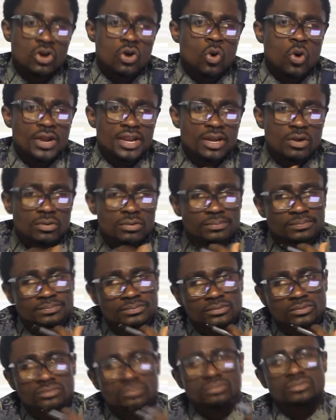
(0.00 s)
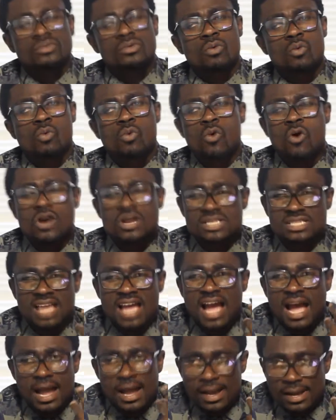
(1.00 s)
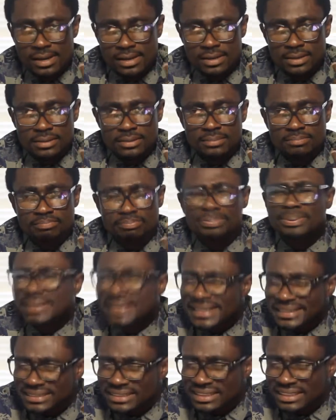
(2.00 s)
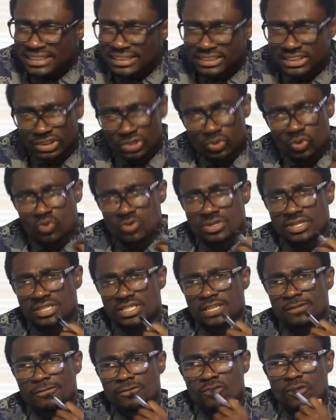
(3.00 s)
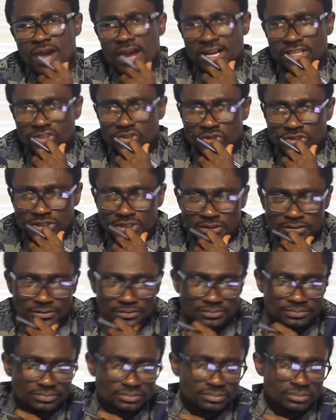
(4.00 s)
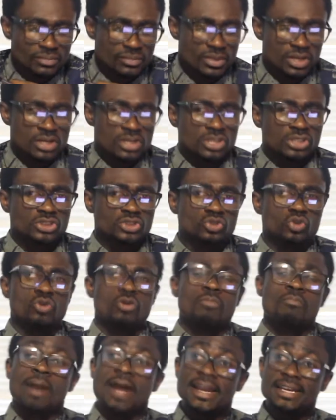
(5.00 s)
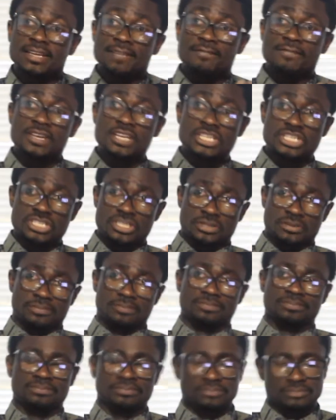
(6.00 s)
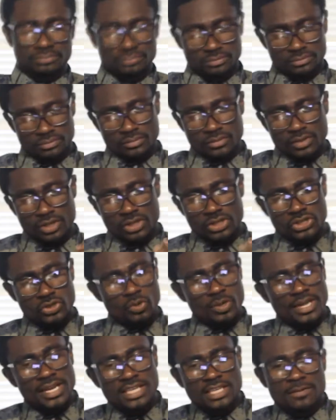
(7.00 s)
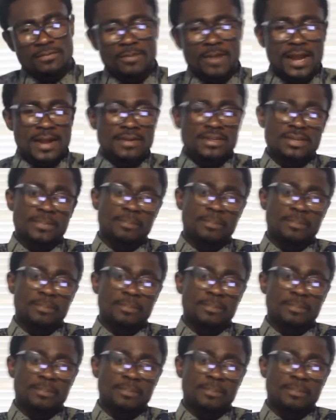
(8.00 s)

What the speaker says: Okay, what are platelet disorders, if you ask yourself? So by definition, you can define the